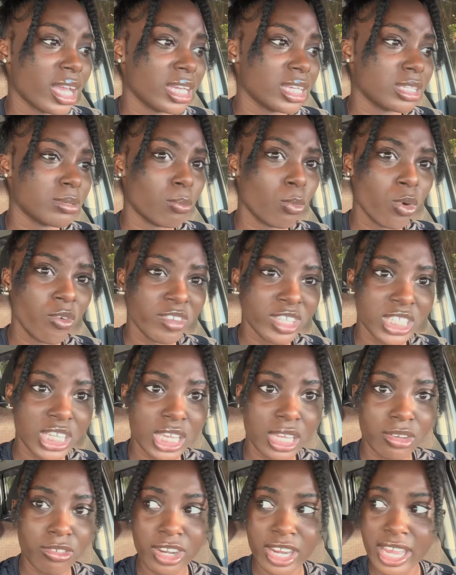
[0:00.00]
Movie
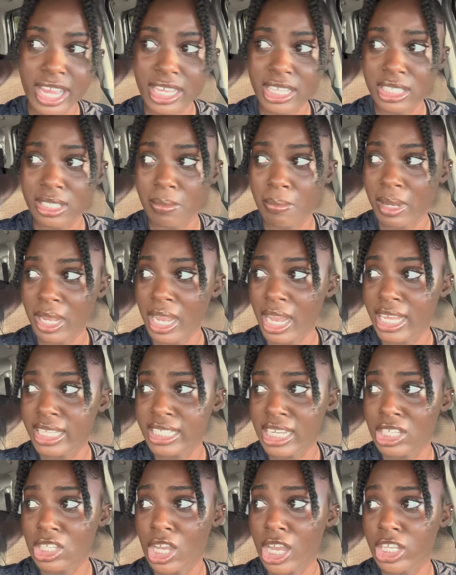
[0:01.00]
ticket raise, because
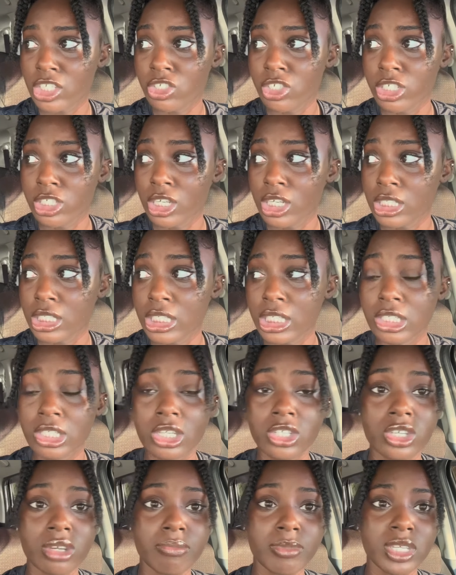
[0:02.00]
at
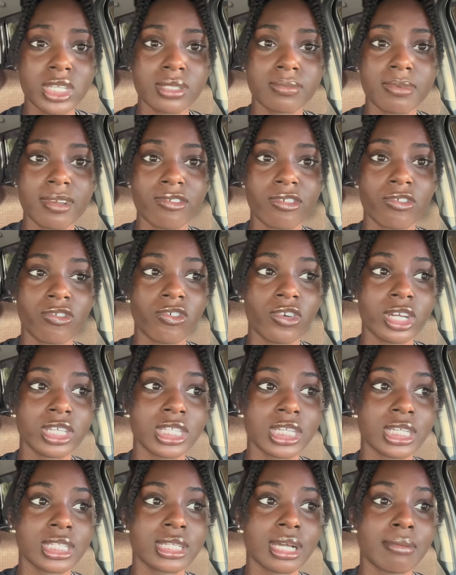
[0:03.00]
3,600, I just pay for 4
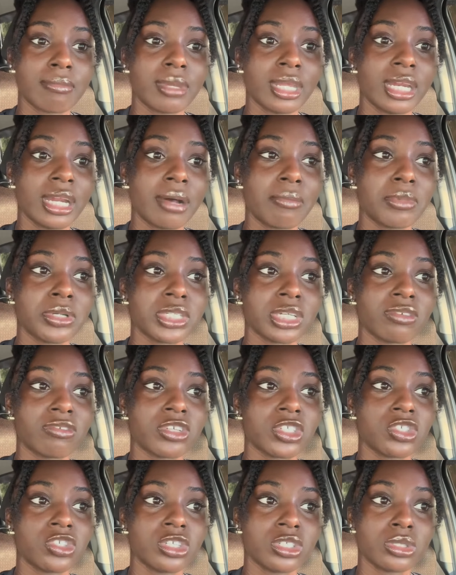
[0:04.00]
tickets and made that budget
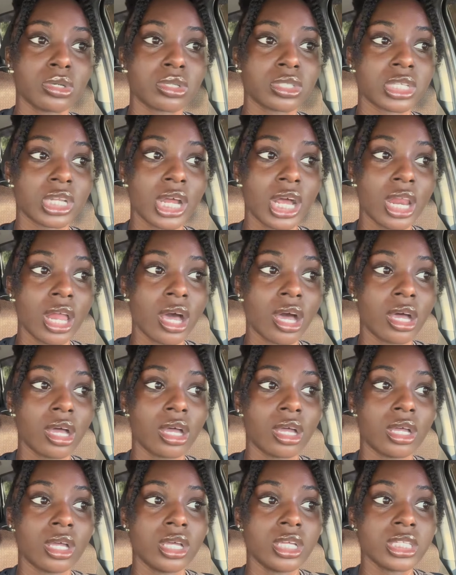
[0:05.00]
for
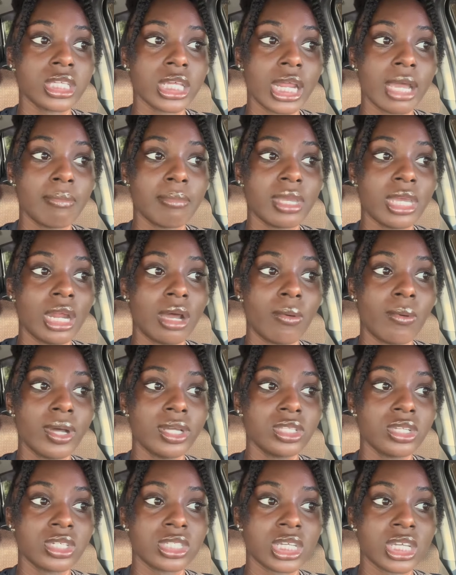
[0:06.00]
$3,000. So that means I
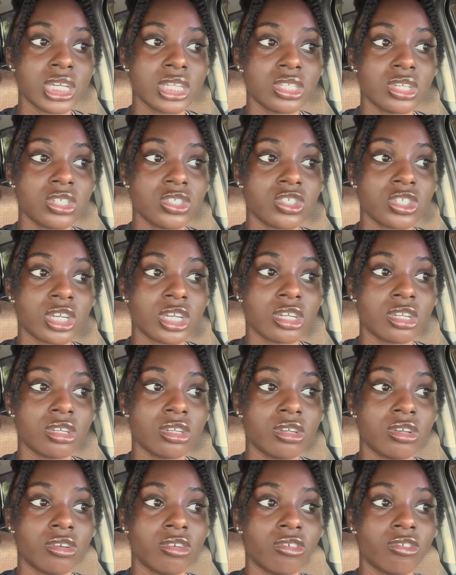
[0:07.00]
1,800
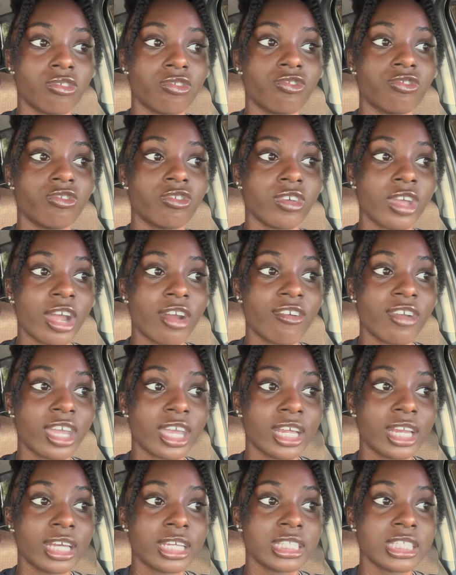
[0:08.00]
for a
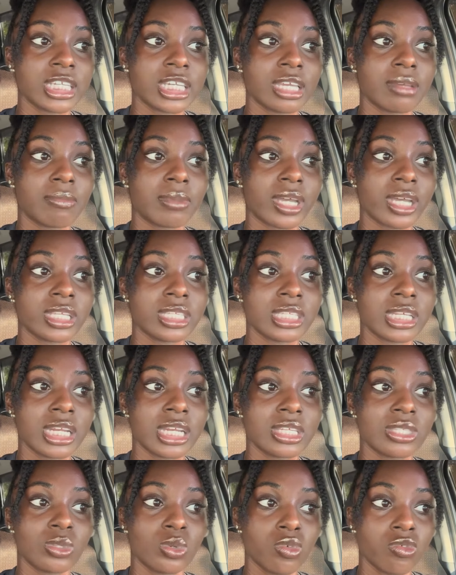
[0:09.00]
regular ticket, because
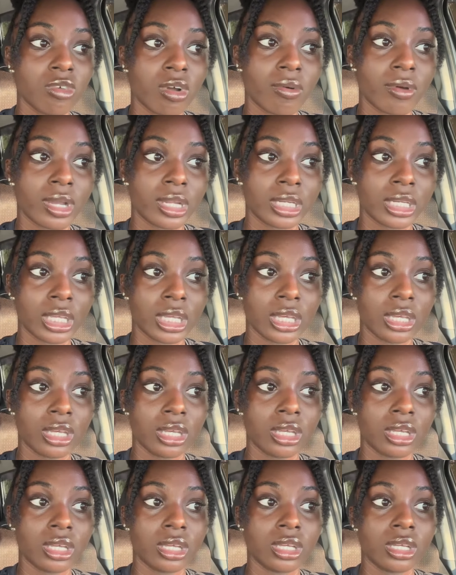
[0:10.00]
today's 2-for-1
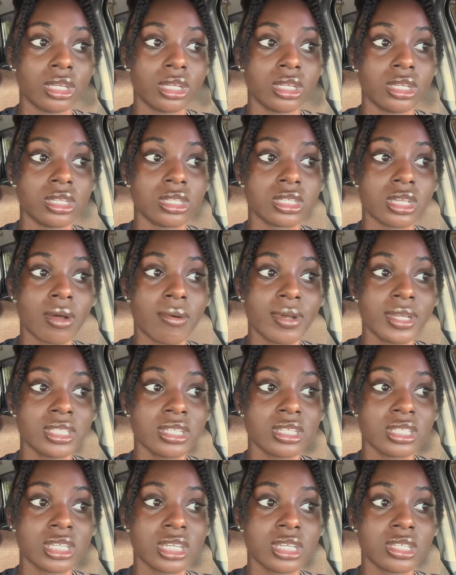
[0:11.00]
day. So
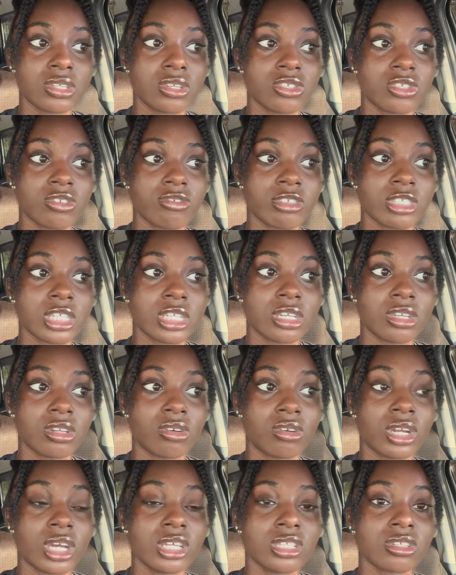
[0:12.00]
1,800 for ticket,
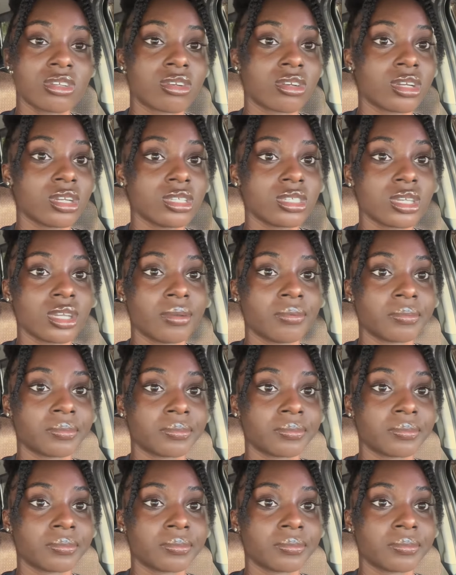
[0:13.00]
no, that's crazy.